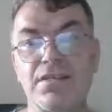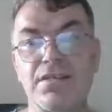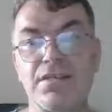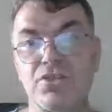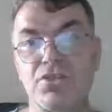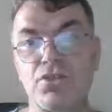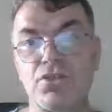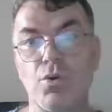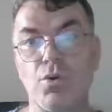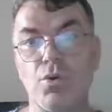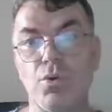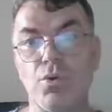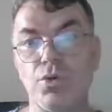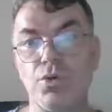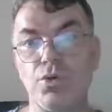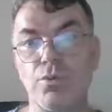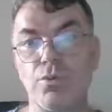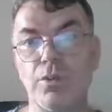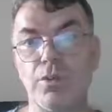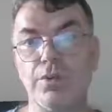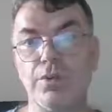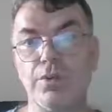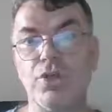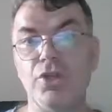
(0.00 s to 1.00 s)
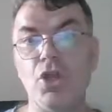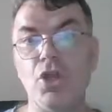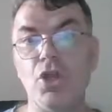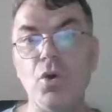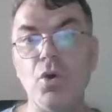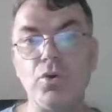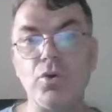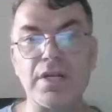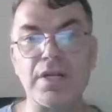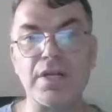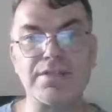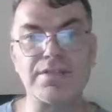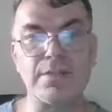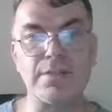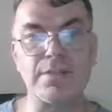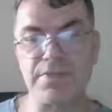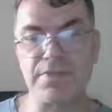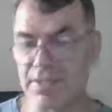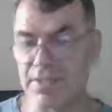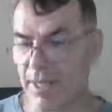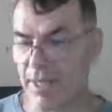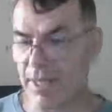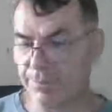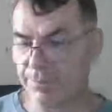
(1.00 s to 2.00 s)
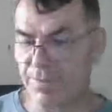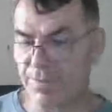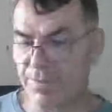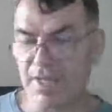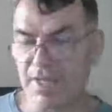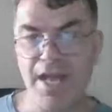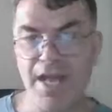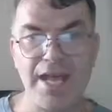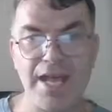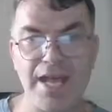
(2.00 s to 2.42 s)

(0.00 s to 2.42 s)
so you will know that something happened